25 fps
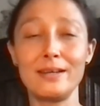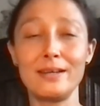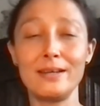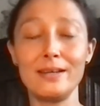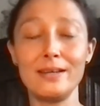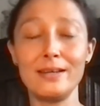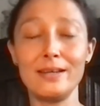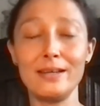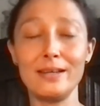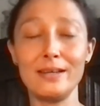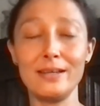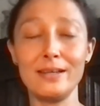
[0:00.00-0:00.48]

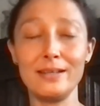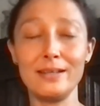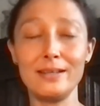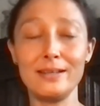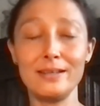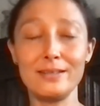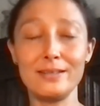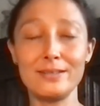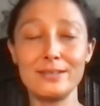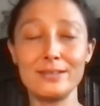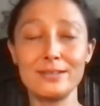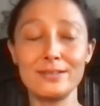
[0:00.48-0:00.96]
and
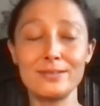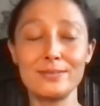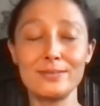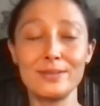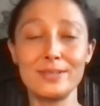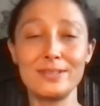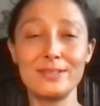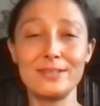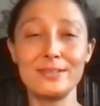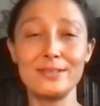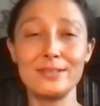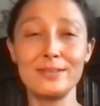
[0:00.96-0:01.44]
i just
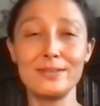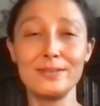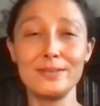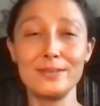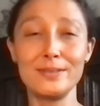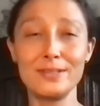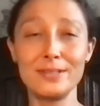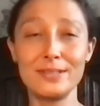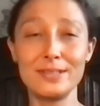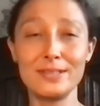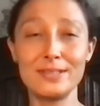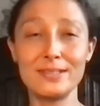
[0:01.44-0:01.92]
want to
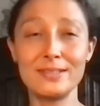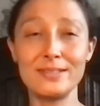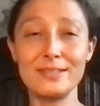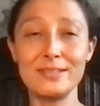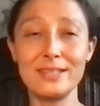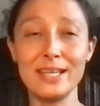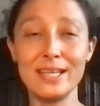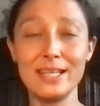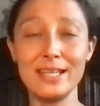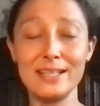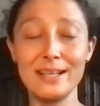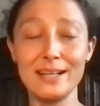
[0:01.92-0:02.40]

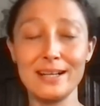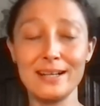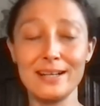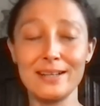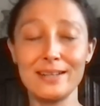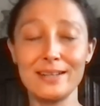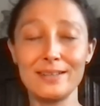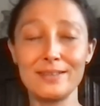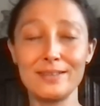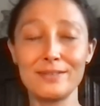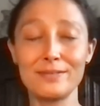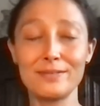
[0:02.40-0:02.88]
stay
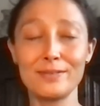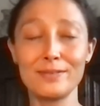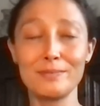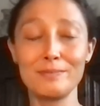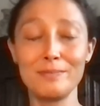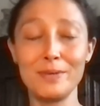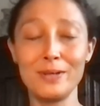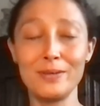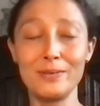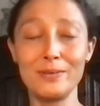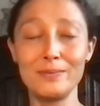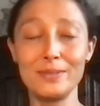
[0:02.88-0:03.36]
there for a
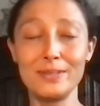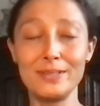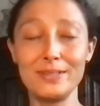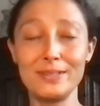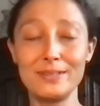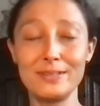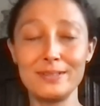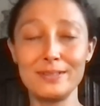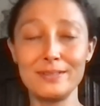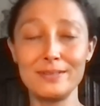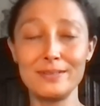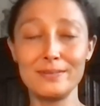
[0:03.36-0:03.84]
moment
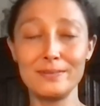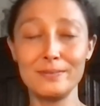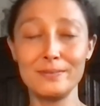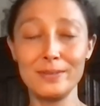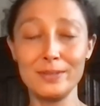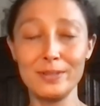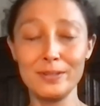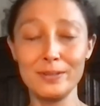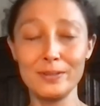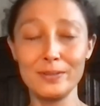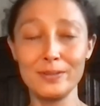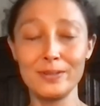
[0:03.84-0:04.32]
with
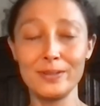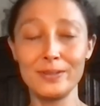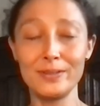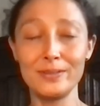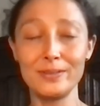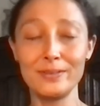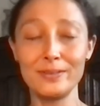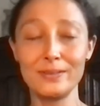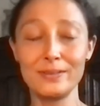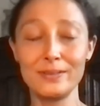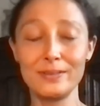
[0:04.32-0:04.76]
you all